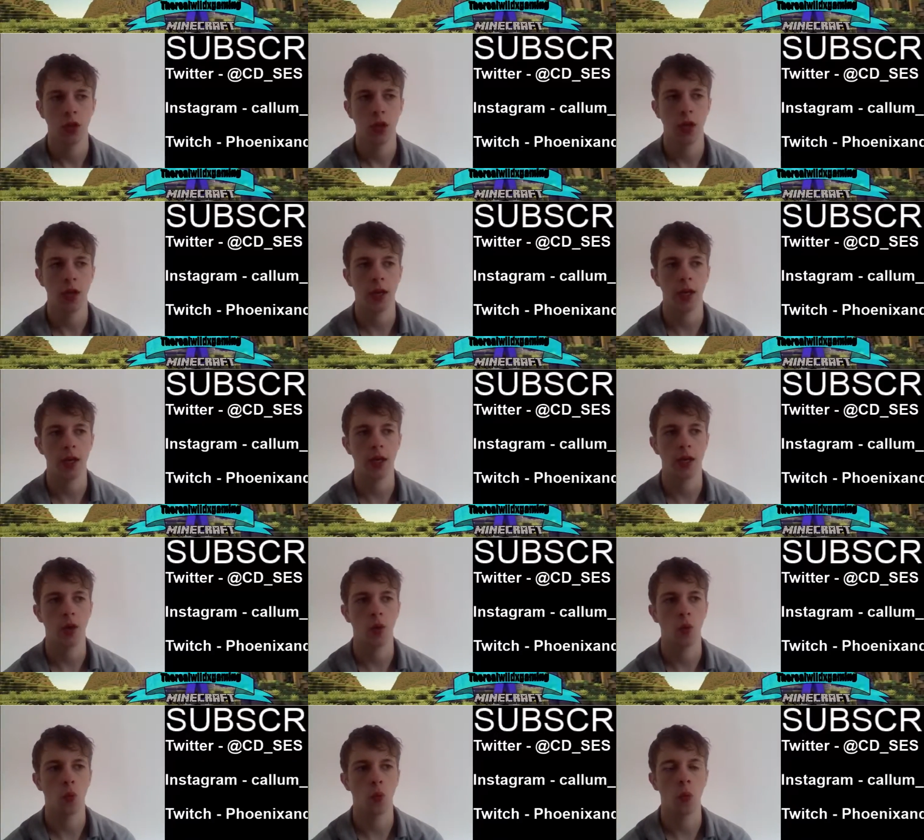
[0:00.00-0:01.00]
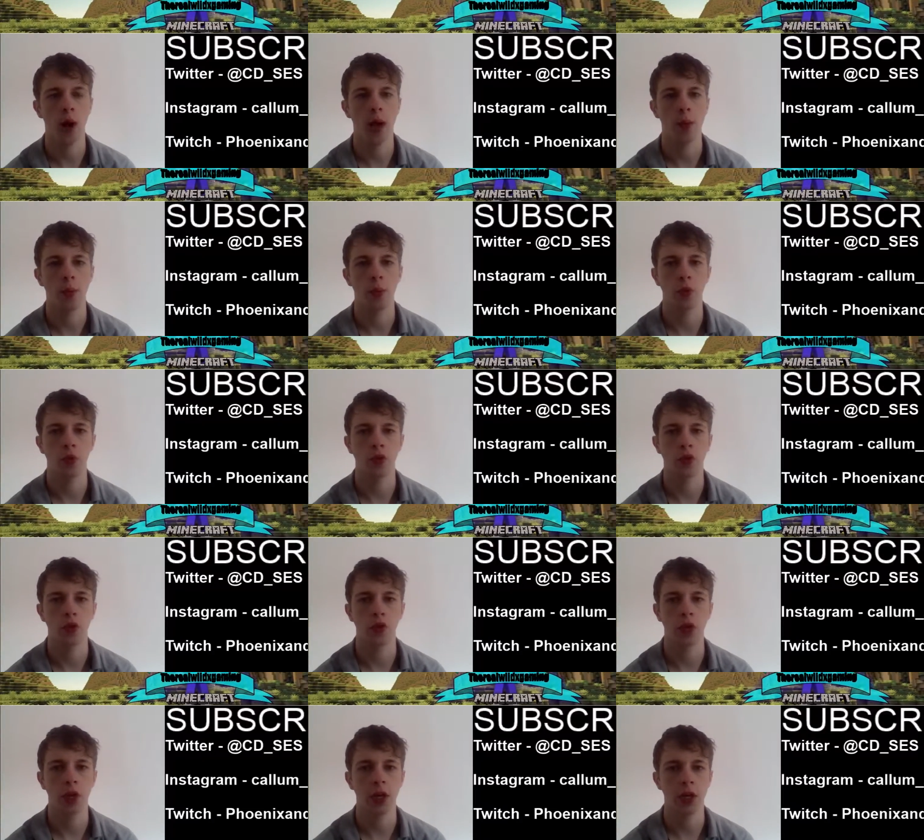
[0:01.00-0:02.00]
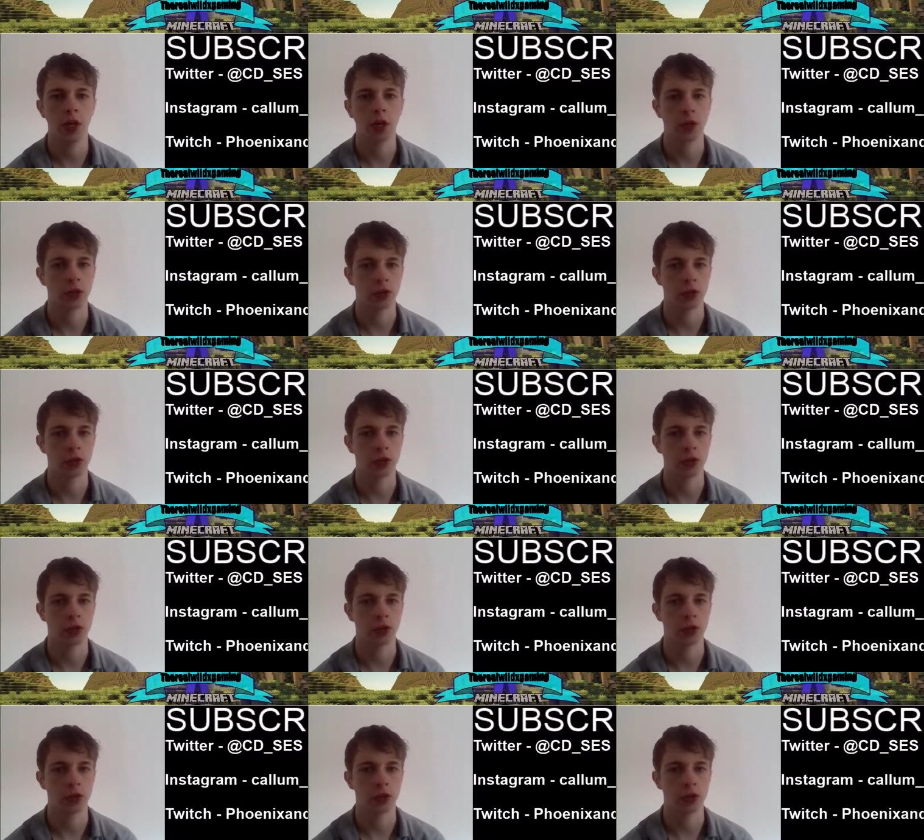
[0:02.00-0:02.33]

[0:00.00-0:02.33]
a web radio